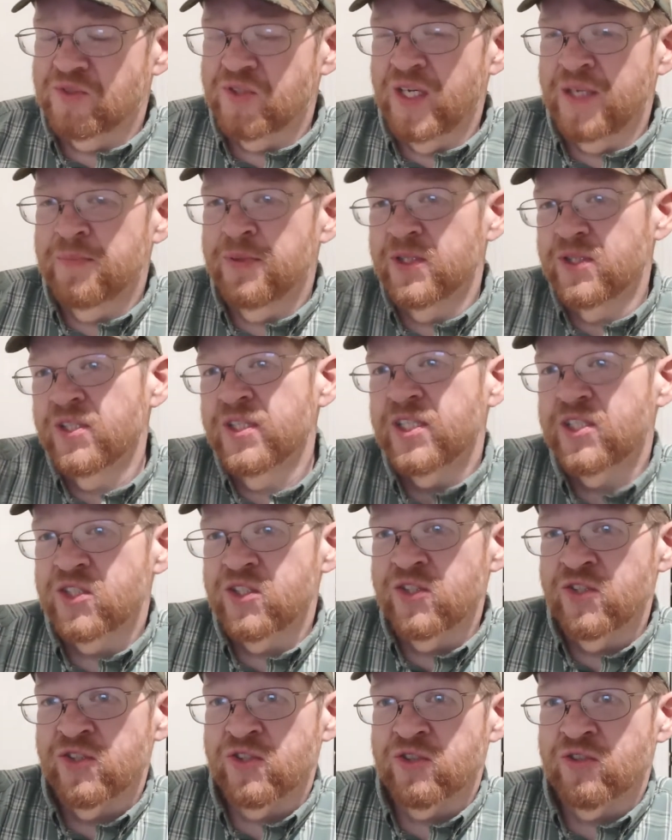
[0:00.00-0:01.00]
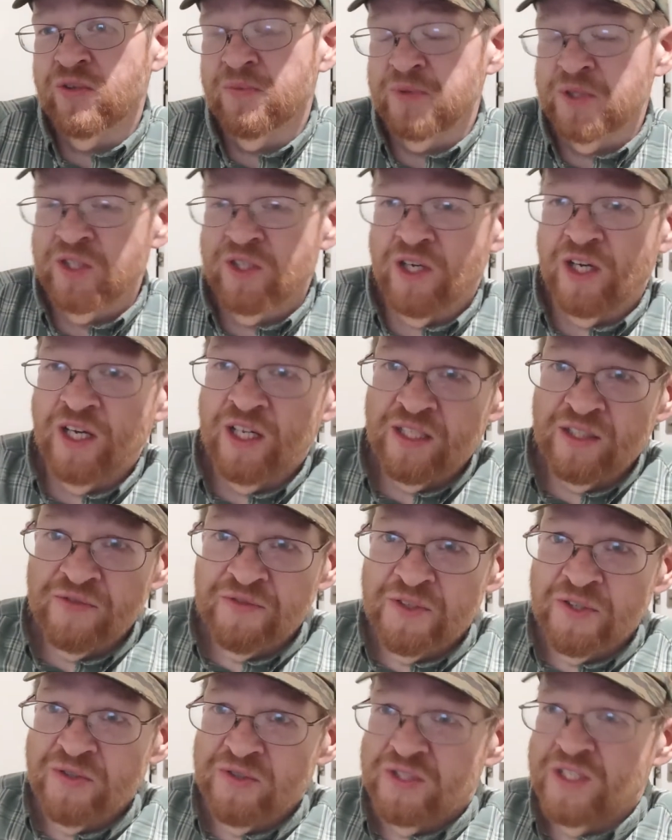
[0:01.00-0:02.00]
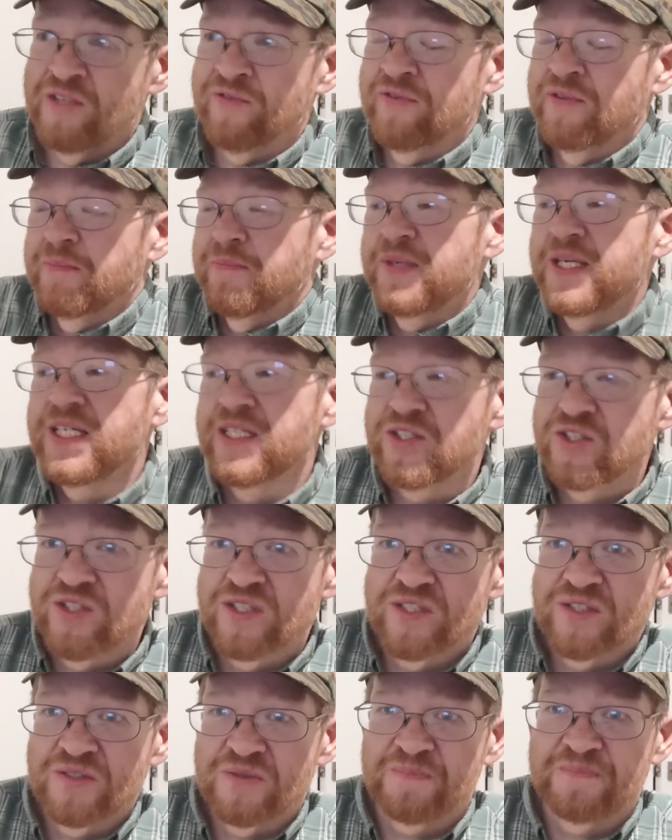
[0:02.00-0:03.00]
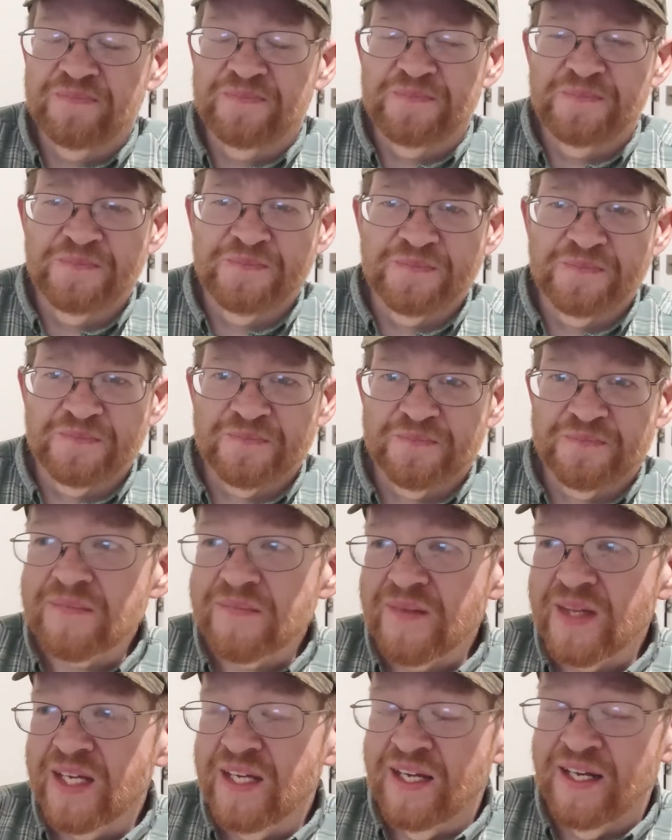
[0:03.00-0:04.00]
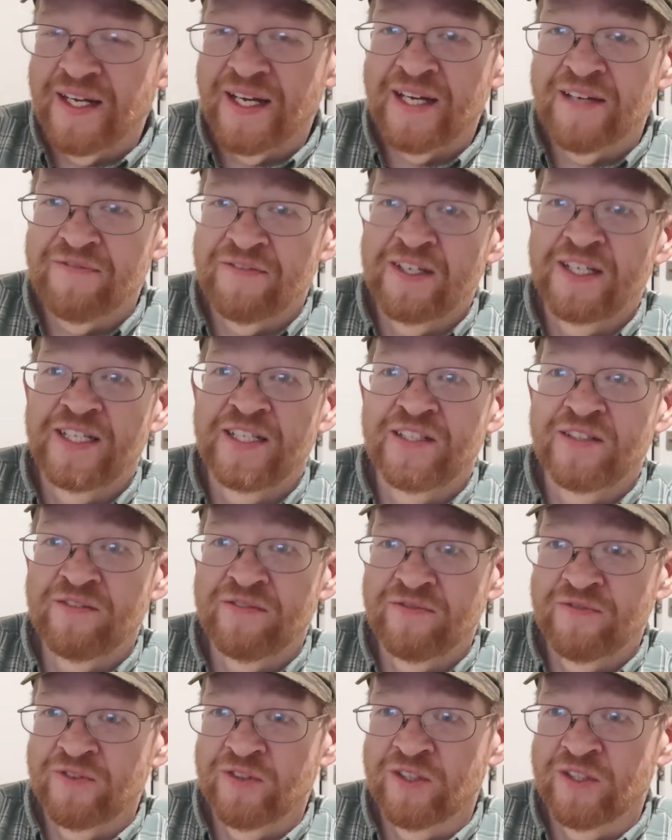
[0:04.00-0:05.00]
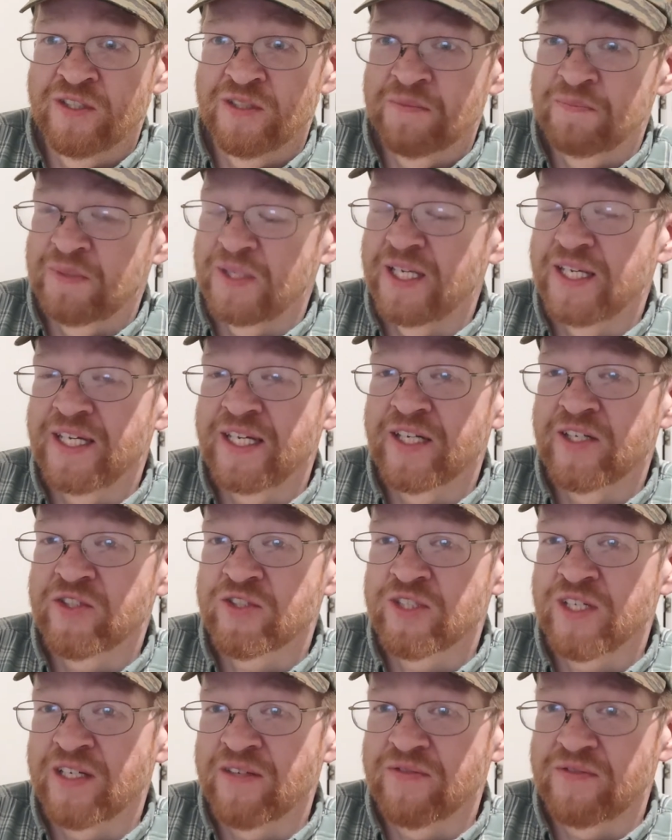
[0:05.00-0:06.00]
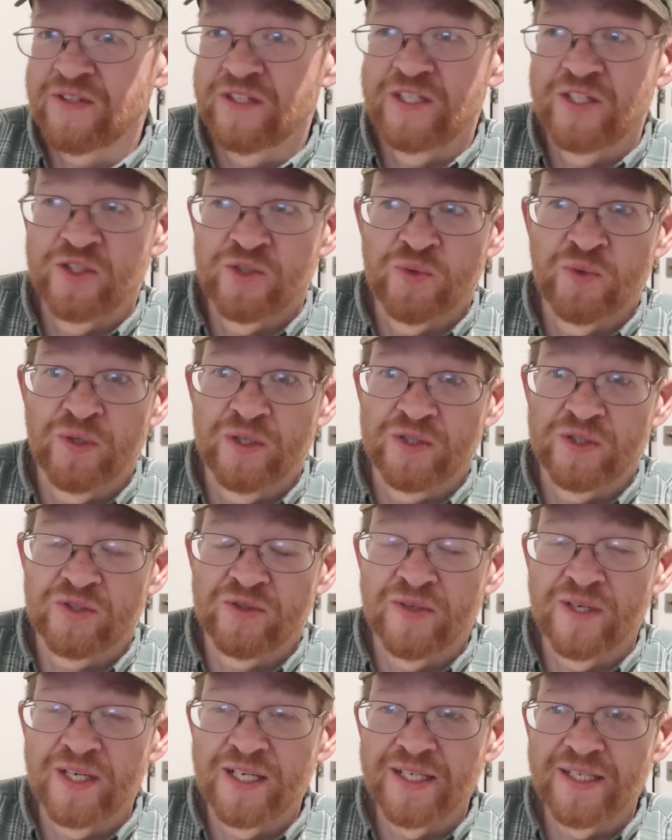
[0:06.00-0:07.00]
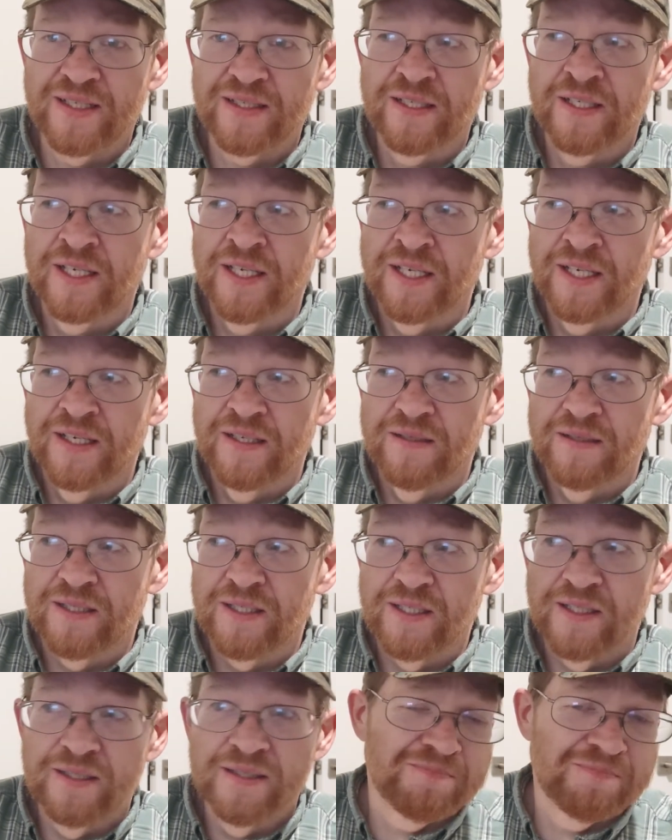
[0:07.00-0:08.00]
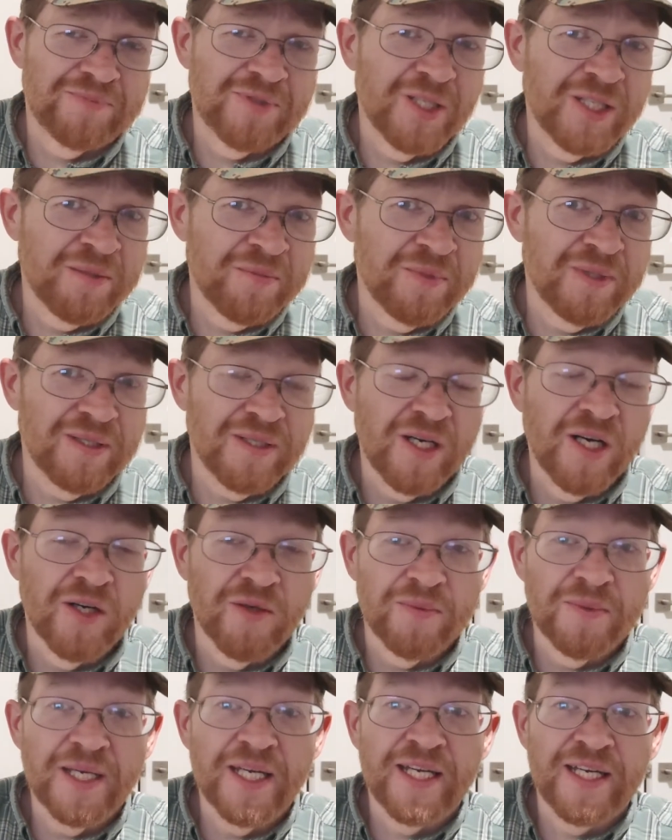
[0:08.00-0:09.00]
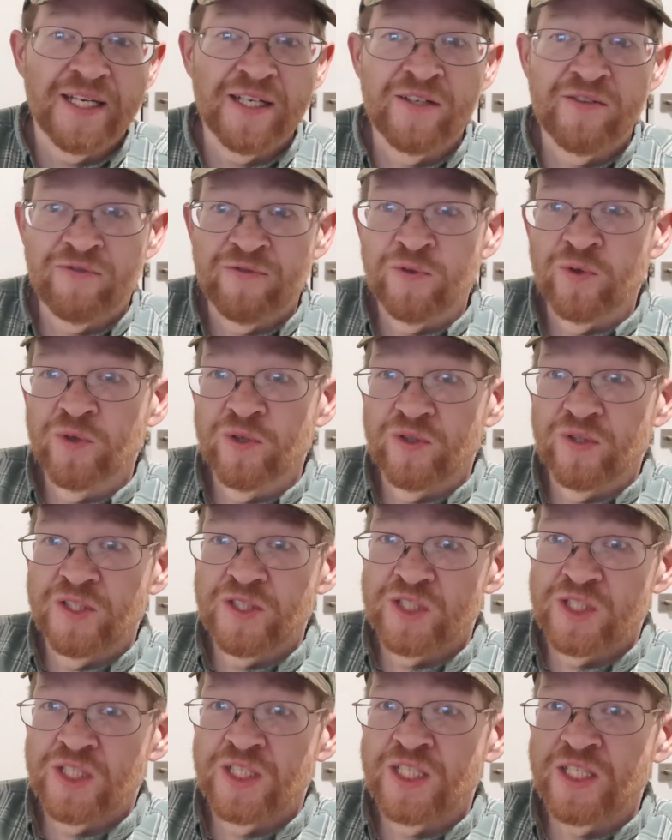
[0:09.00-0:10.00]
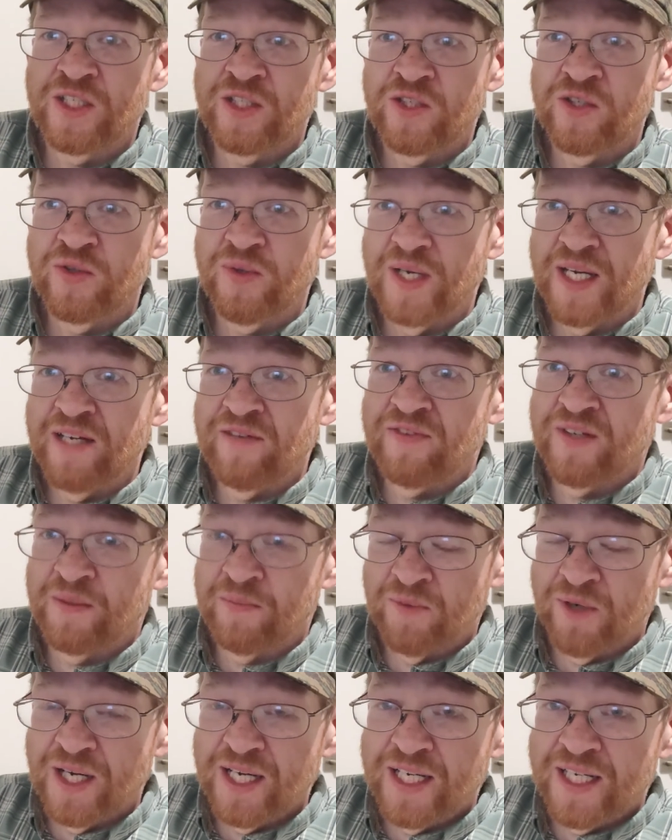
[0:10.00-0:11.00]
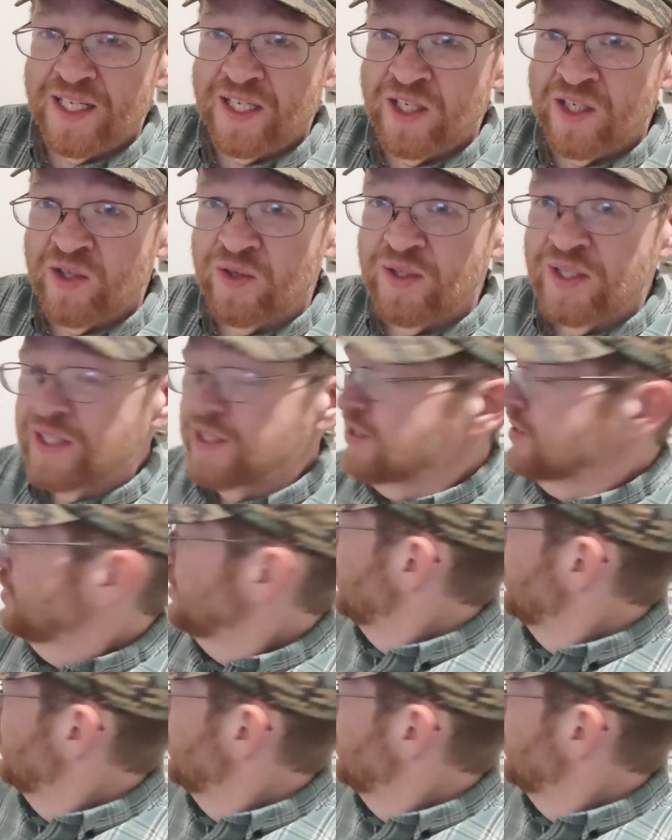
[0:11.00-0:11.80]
try to put links in the description to all of those different pieces. And I find for playing airsoft, this works great pretty much, oh, and for listening to FM radio,